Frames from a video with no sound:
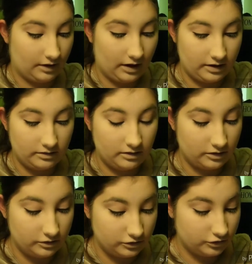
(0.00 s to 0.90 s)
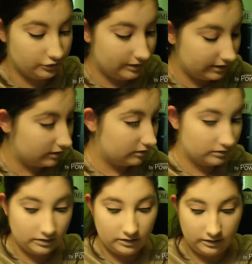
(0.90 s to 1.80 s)
And a trick
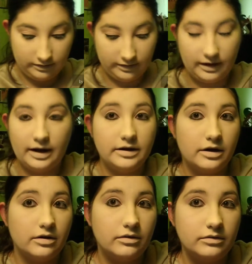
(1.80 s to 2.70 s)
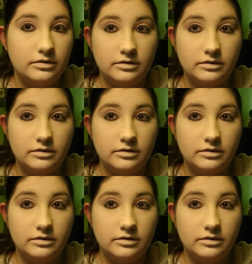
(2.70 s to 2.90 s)
that I know,